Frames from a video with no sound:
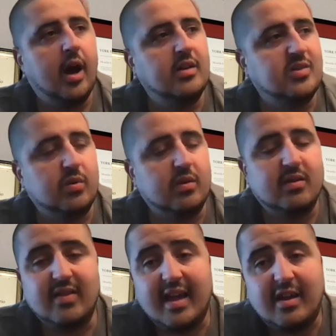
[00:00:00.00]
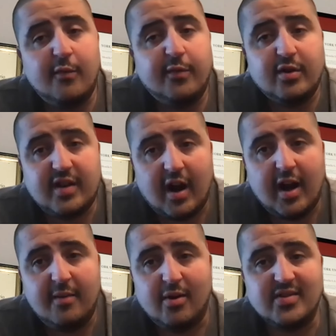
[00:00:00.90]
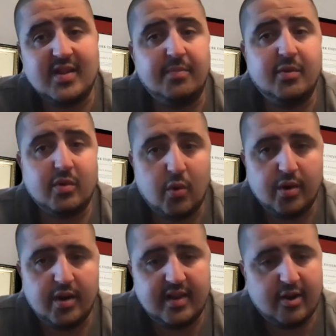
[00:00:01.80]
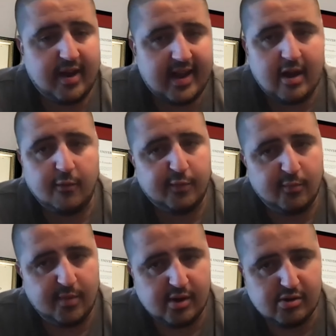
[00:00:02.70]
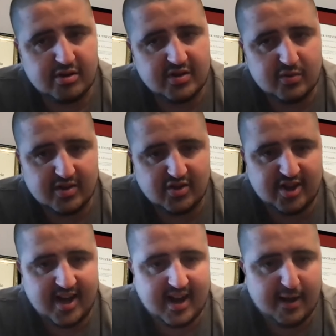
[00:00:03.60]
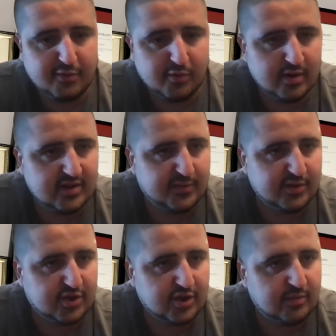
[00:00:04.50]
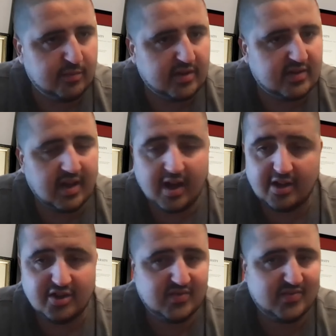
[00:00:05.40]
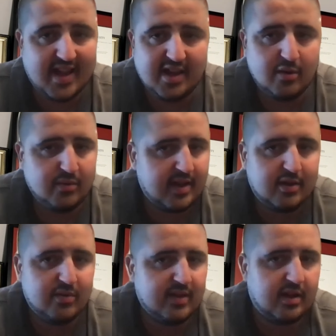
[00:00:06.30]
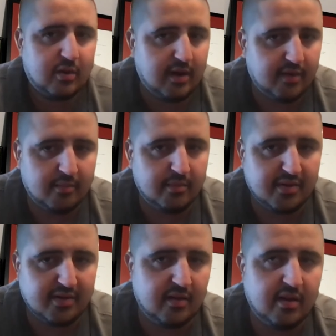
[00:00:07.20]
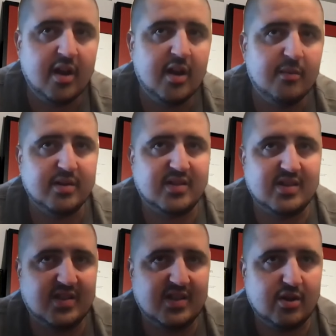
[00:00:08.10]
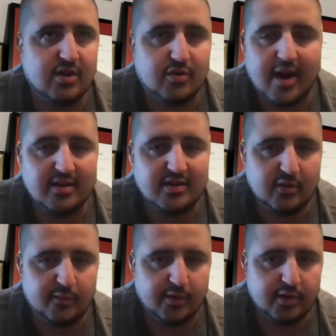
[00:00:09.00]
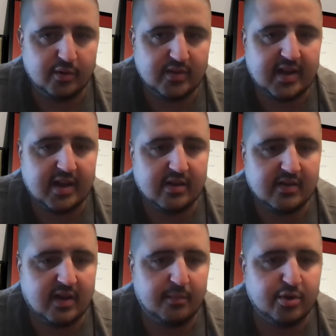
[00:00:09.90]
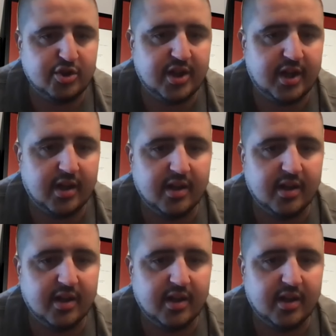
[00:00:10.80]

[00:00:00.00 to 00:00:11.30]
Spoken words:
So thank you for your time. I'll stop the recording there, hang out for a minute or two, let's chat afterwards for sure, but just thank you. I'm nothing but sincere gratitude for you taking the time. Appreciate it.